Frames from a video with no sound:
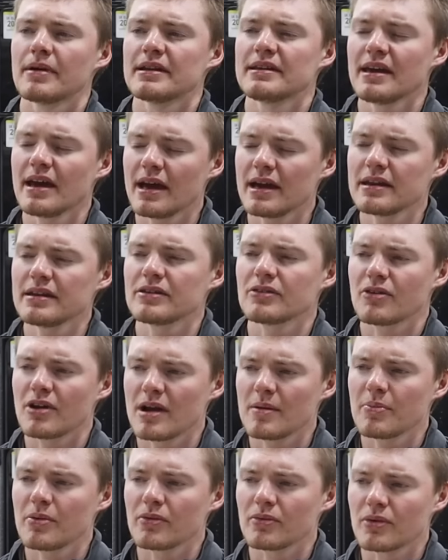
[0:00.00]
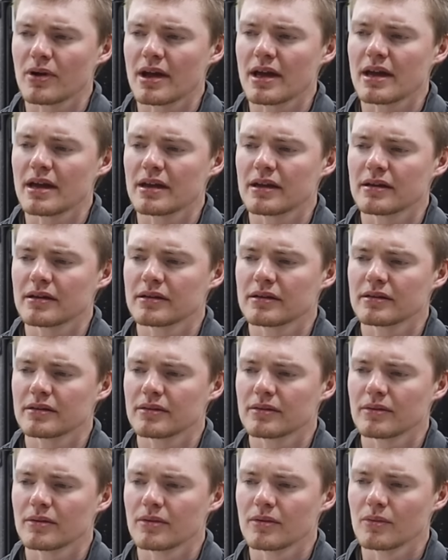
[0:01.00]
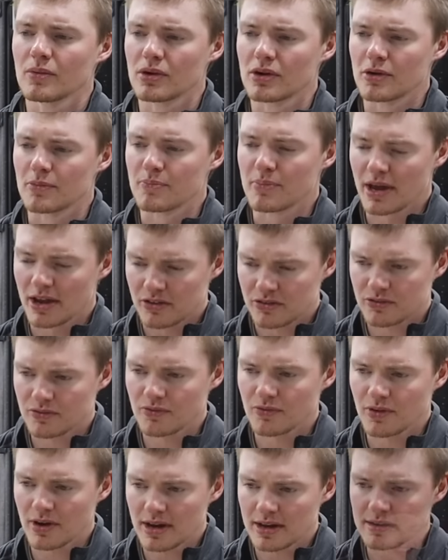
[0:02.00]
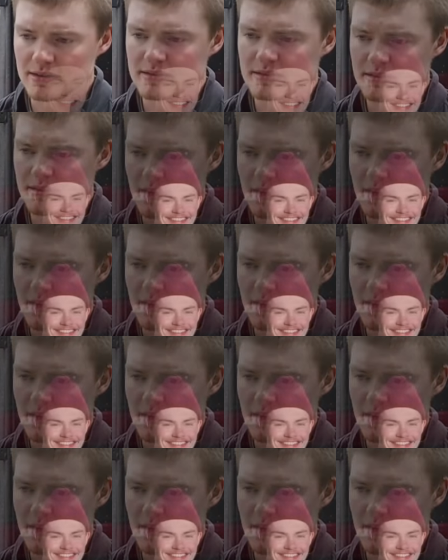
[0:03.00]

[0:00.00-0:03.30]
My dad and Grandpa Ray were best friends.